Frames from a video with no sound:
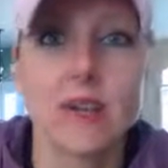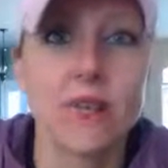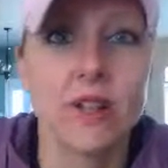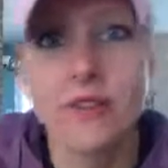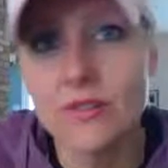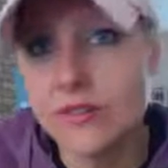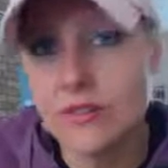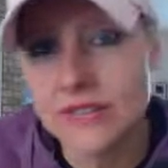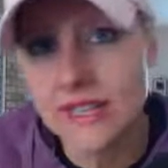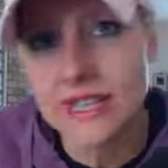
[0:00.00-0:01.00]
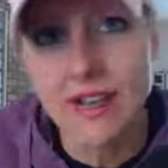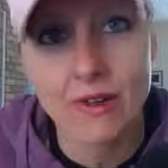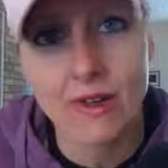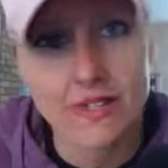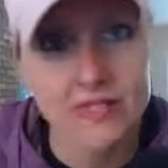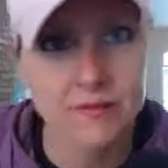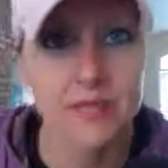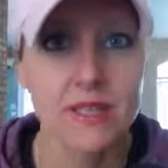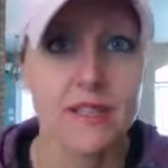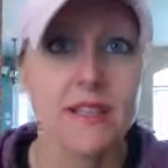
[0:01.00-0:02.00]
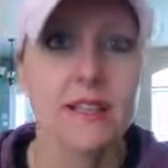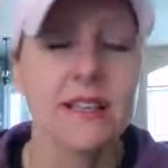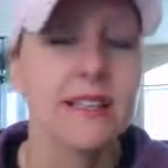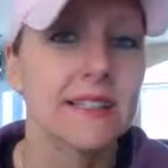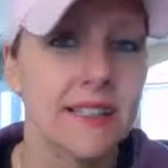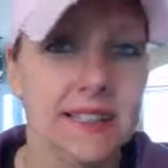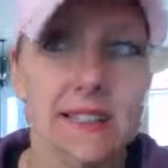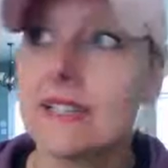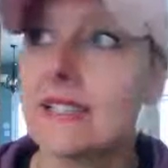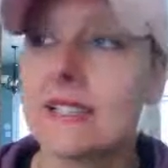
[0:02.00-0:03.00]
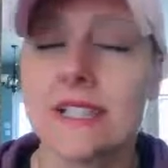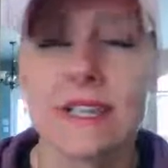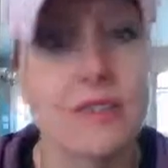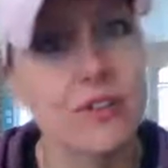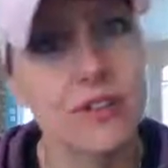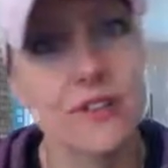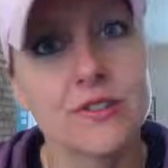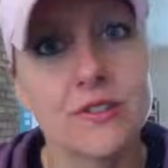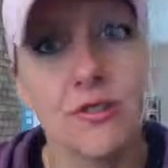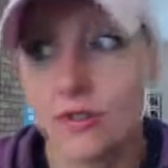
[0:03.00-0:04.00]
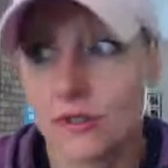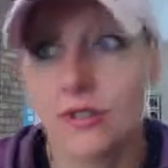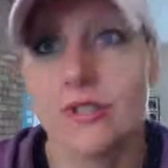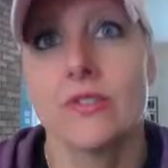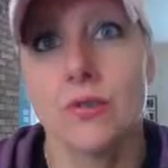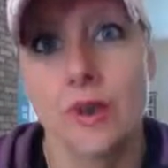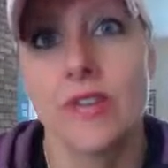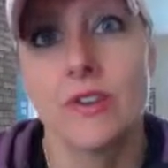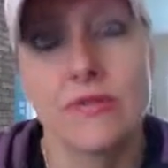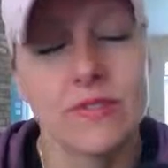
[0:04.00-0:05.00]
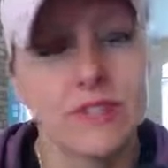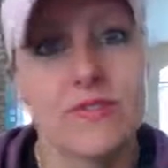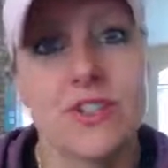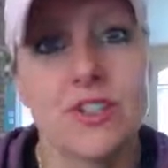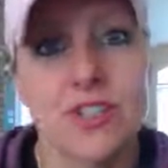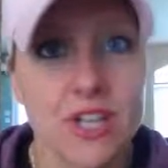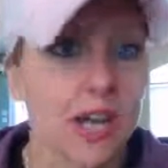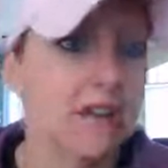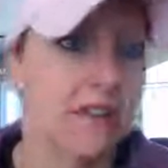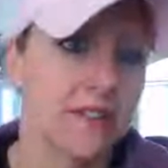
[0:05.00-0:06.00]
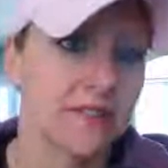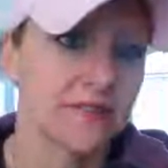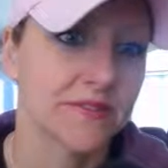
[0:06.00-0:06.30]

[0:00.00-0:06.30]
well, I don't understand how I got to be like this at 30 years old, look at the way you've lived your entire life.